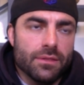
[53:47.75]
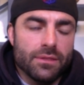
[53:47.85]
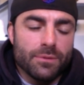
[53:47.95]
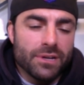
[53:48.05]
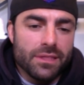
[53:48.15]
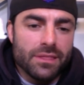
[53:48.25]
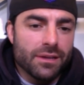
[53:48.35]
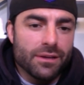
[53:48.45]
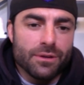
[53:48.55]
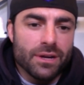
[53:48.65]
when i think
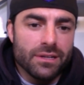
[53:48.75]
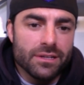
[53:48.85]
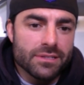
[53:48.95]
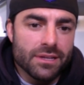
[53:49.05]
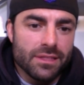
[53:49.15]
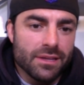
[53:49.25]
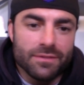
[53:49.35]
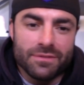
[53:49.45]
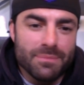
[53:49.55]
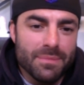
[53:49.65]
of greatness i think of